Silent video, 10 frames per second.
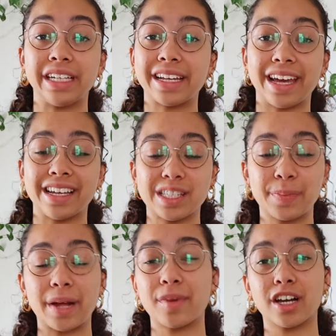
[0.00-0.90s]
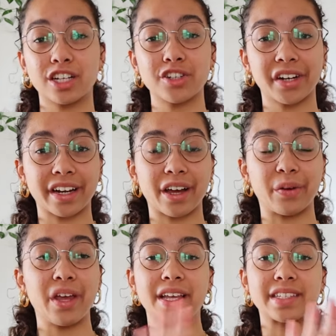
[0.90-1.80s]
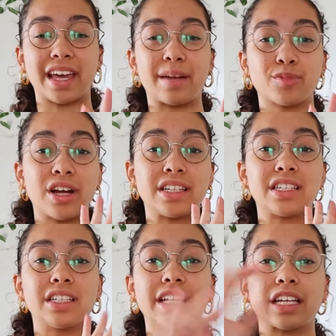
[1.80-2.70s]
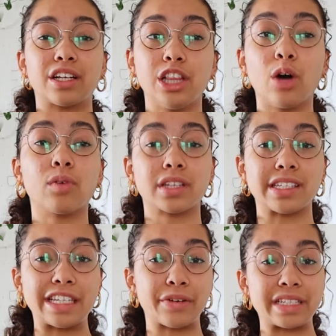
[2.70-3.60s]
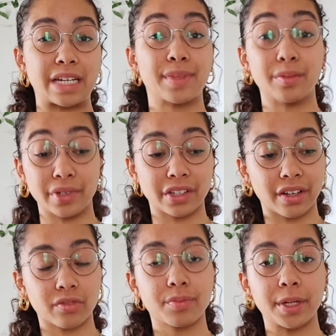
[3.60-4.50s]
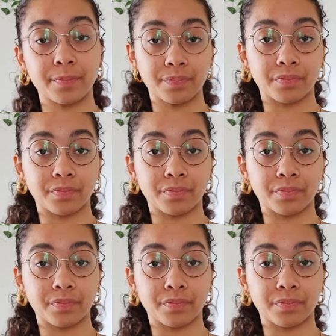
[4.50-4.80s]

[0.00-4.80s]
I guess, but I'm not going to start it now because, again, I'm trying to like lower the series I'm in the middle of. But